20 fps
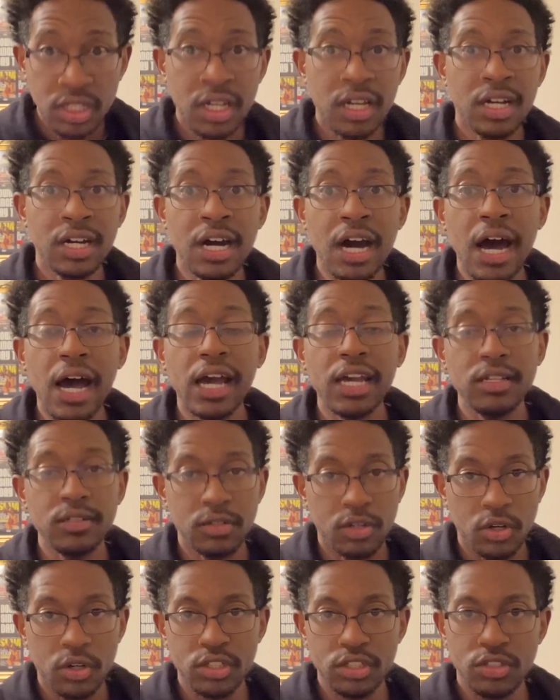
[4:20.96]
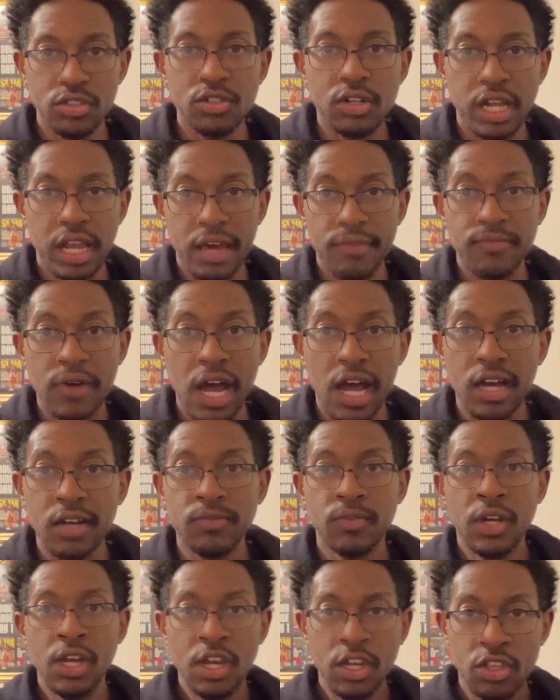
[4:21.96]
line or, you know, that
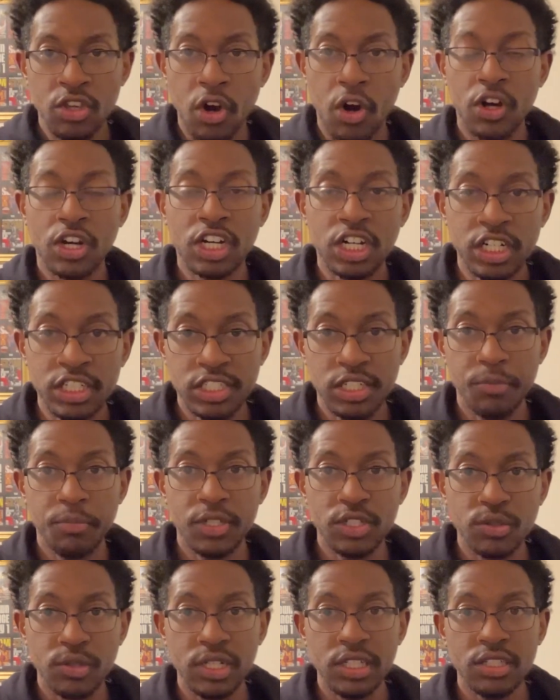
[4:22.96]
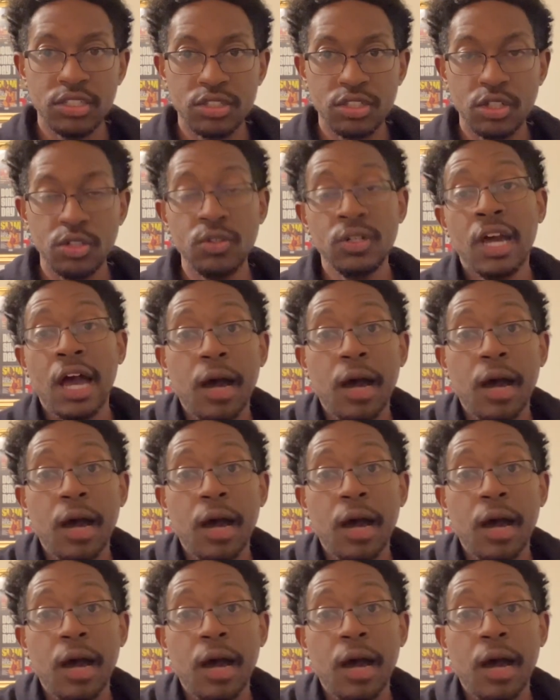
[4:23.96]
five-yard cushion between the two.